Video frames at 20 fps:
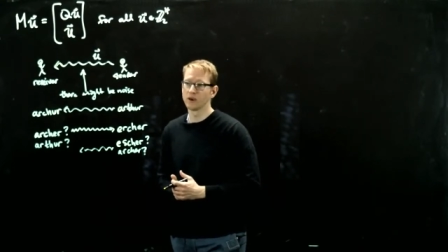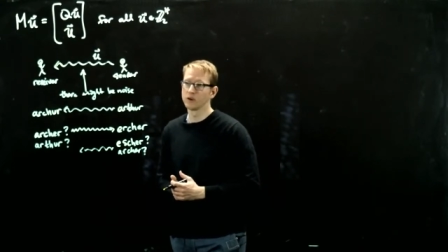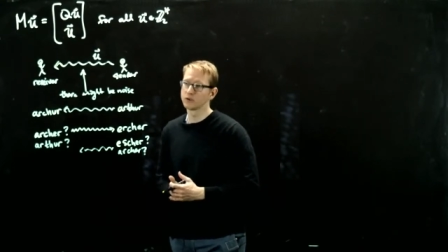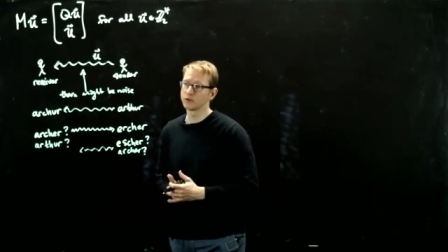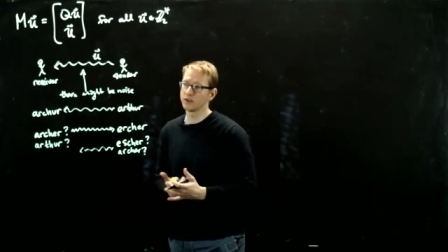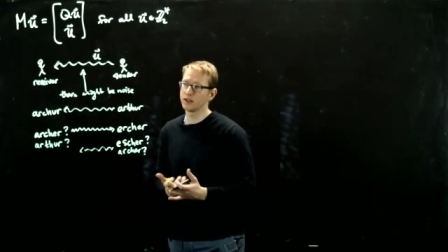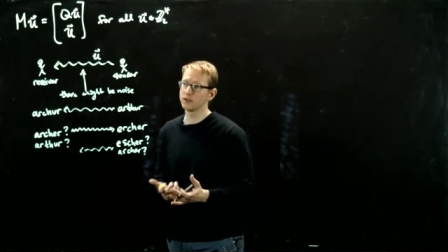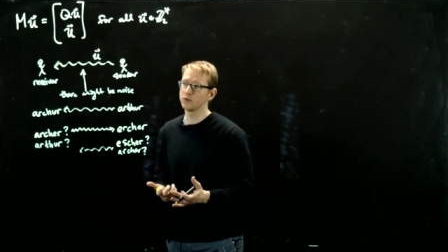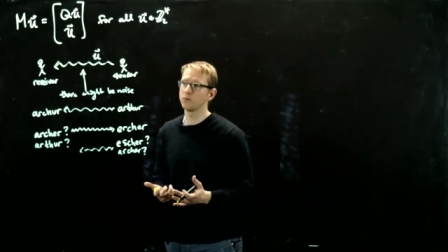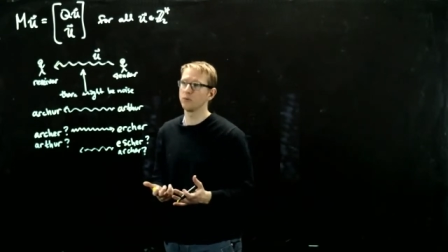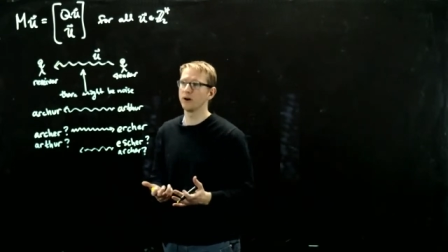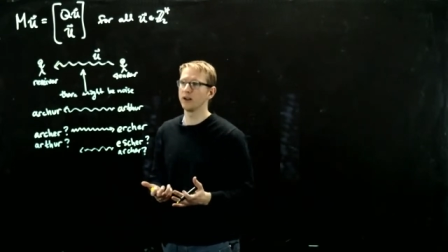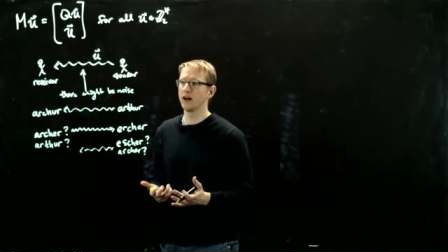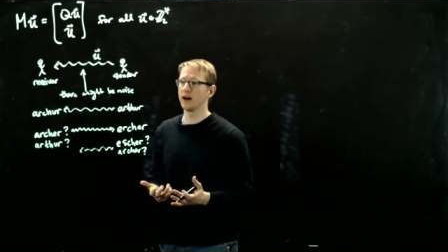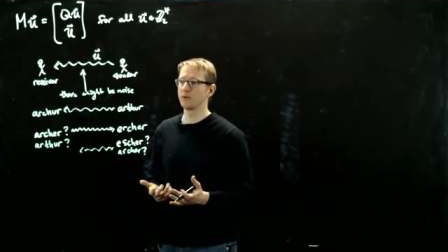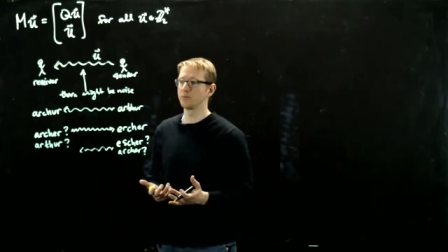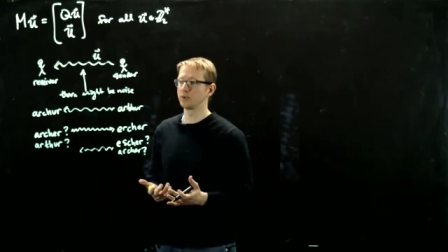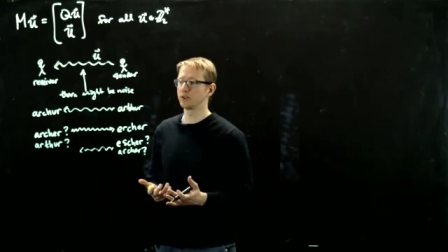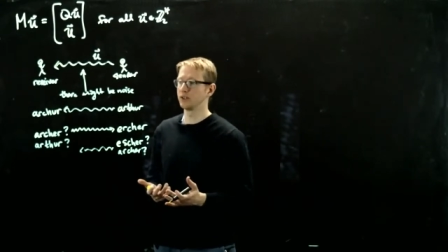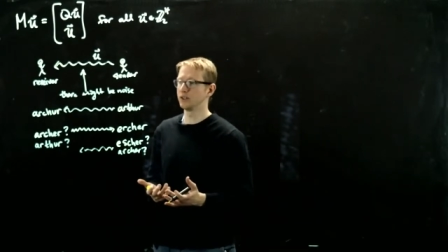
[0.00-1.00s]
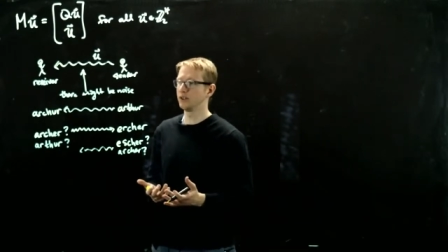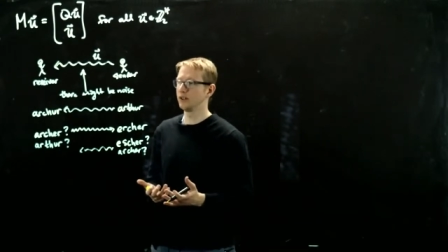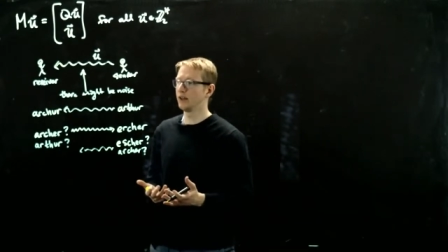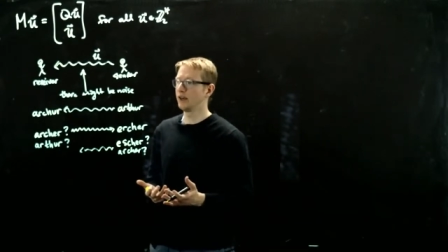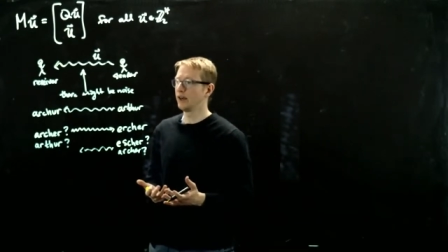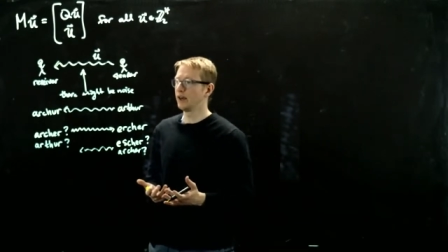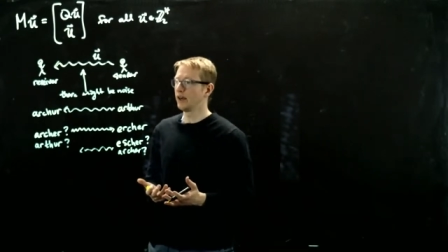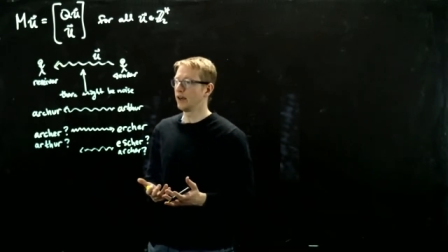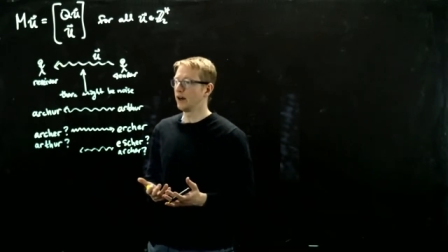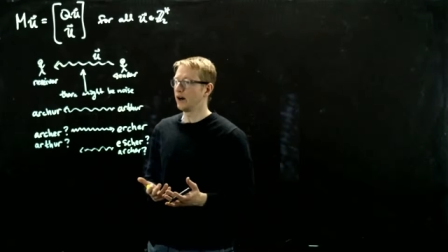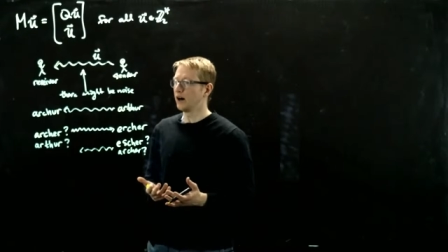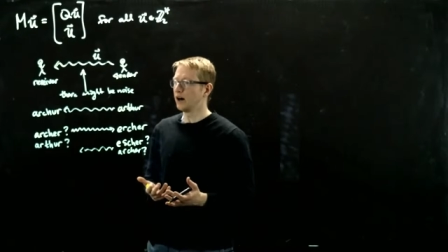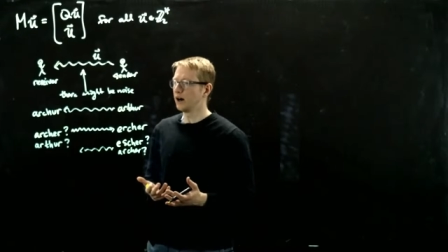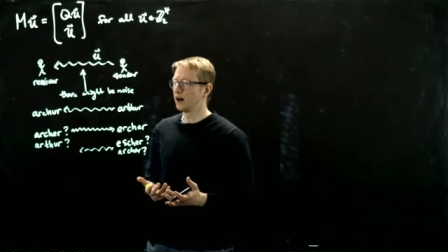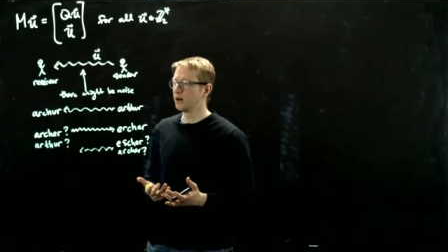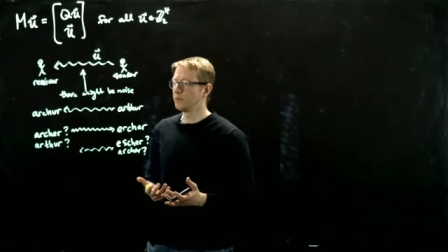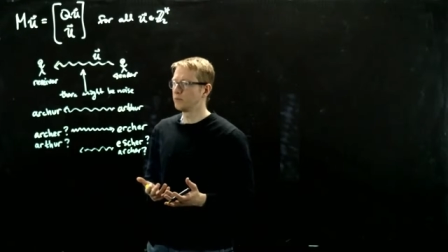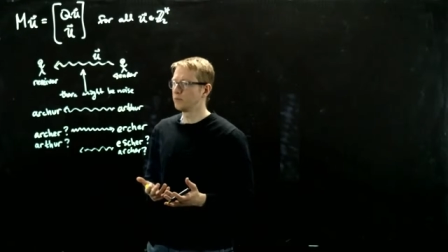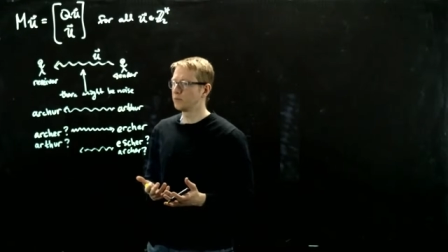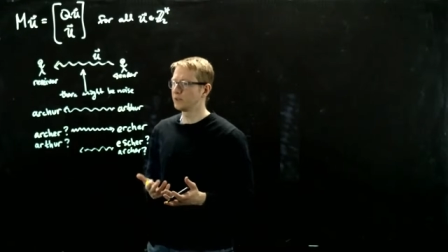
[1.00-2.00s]
So that's one option.
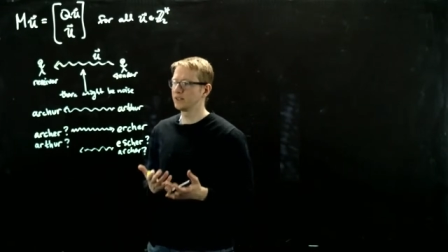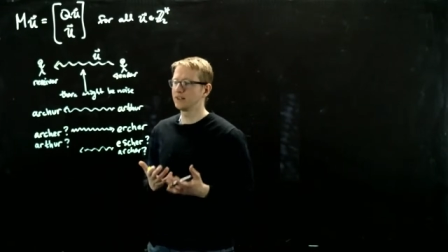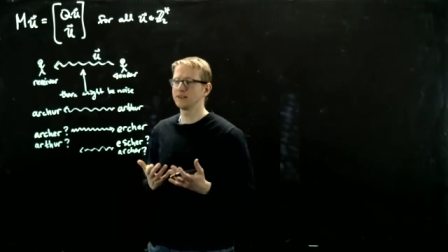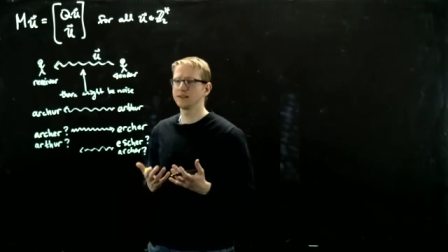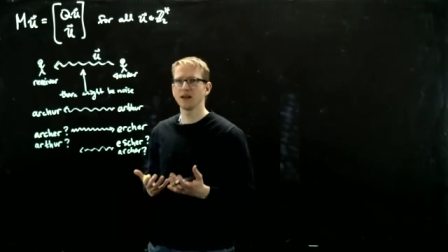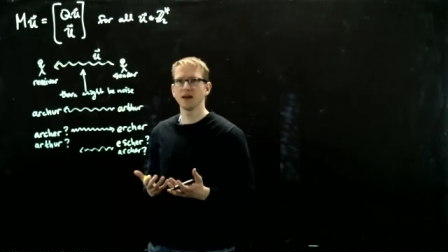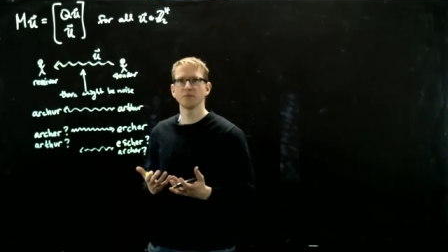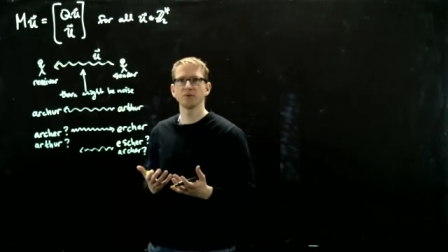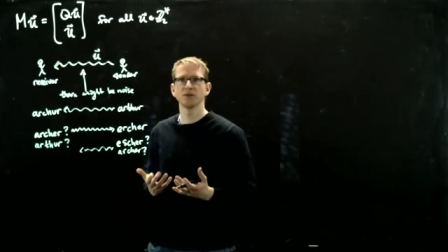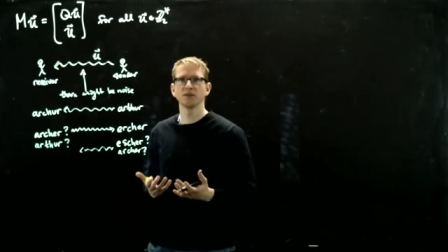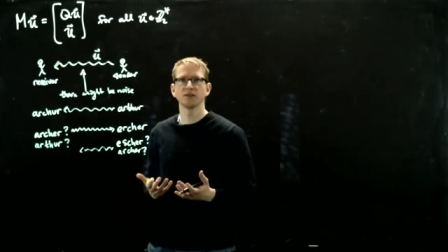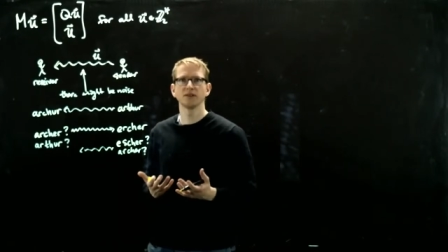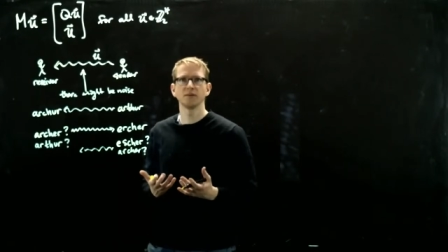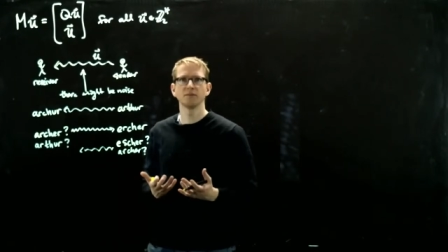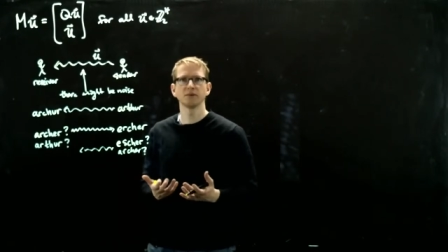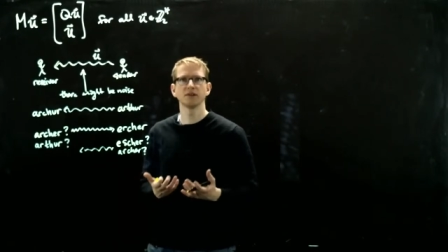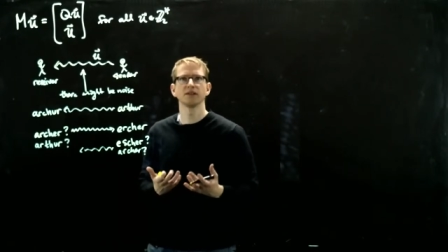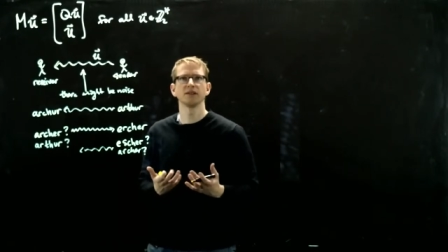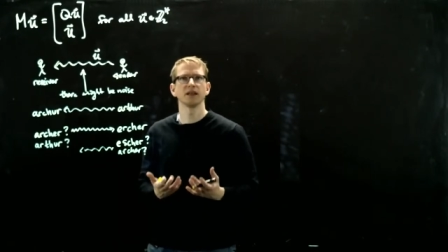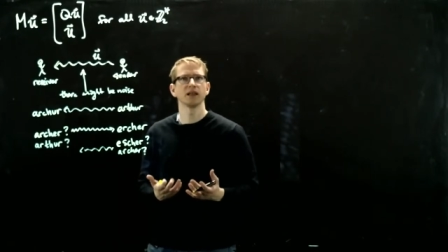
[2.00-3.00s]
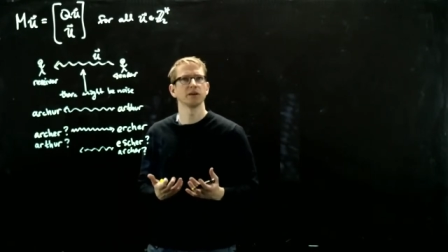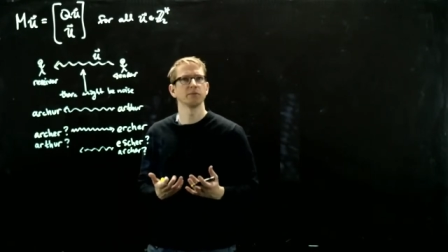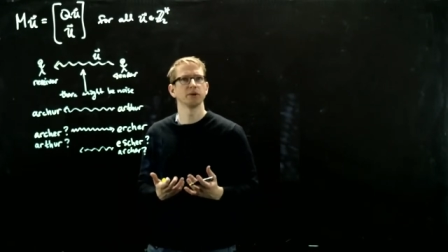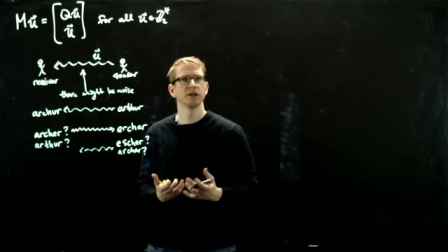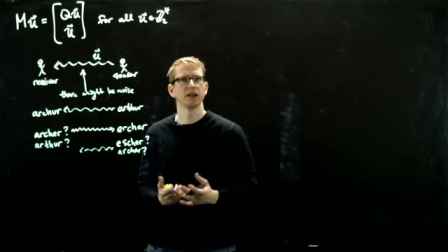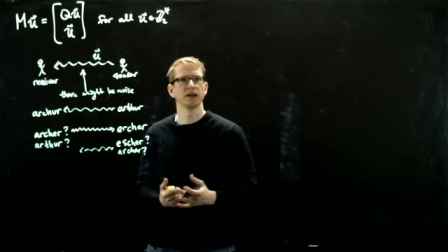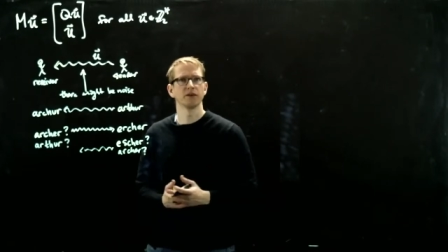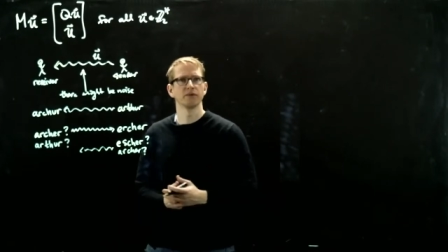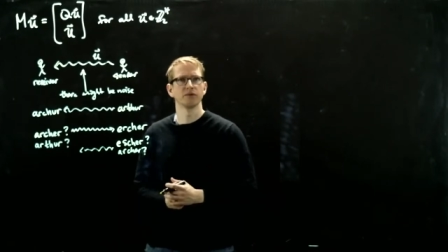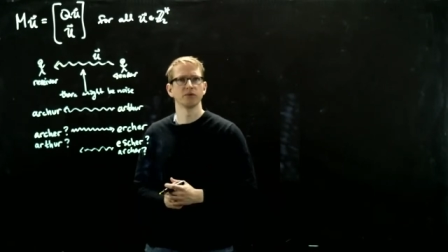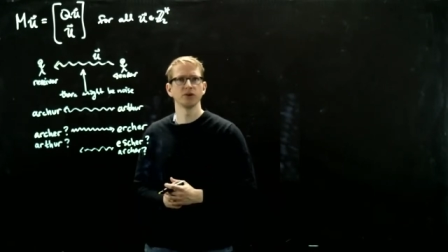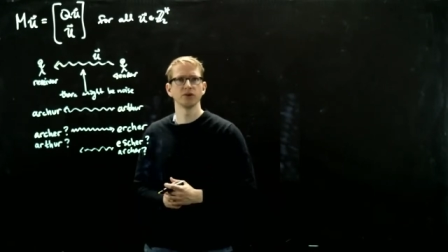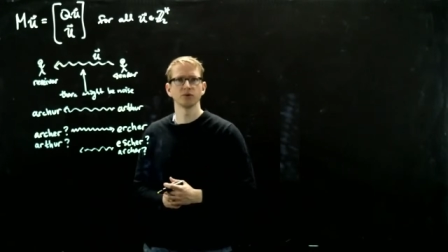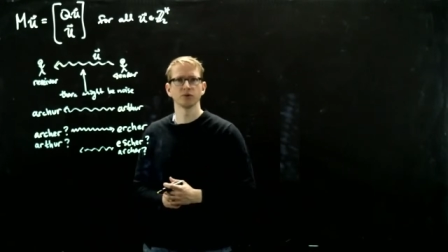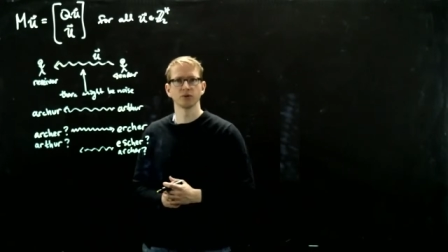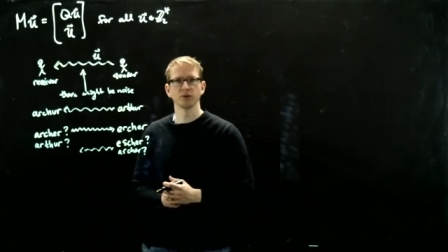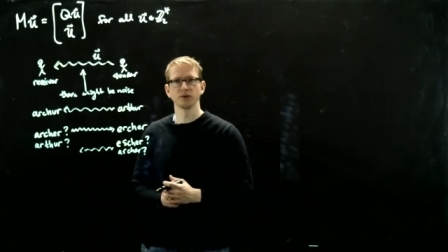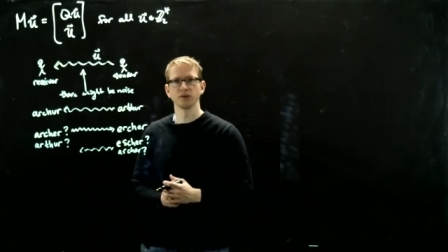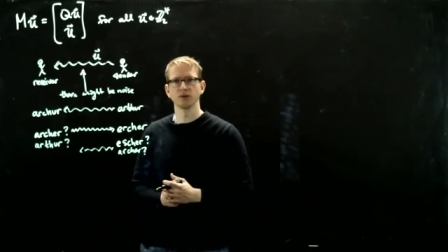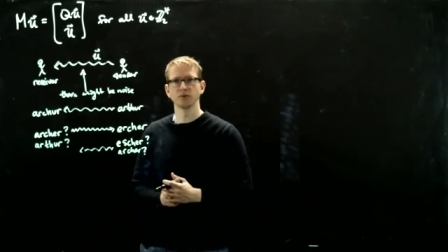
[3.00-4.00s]
But this option seems to take up a lot of
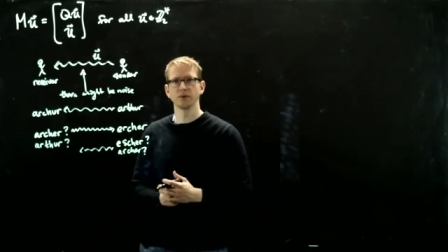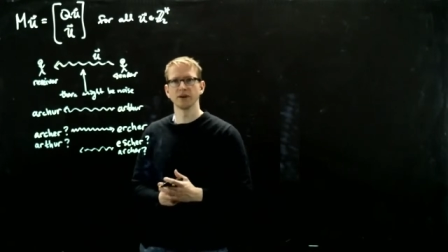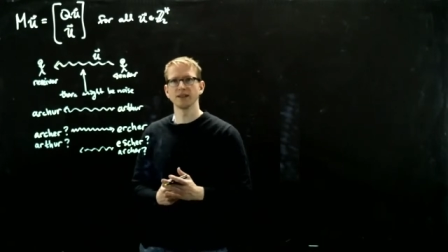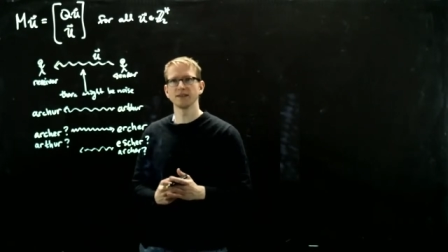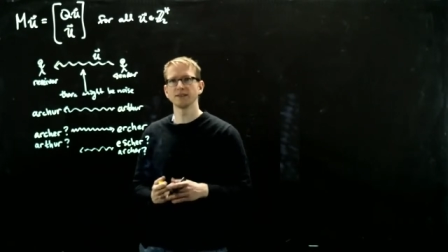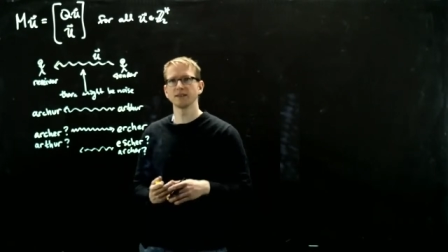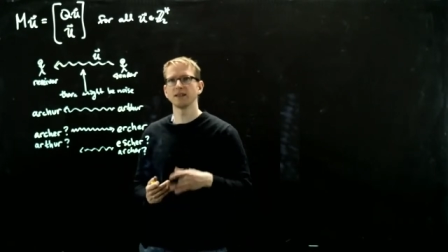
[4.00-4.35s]
resources, right?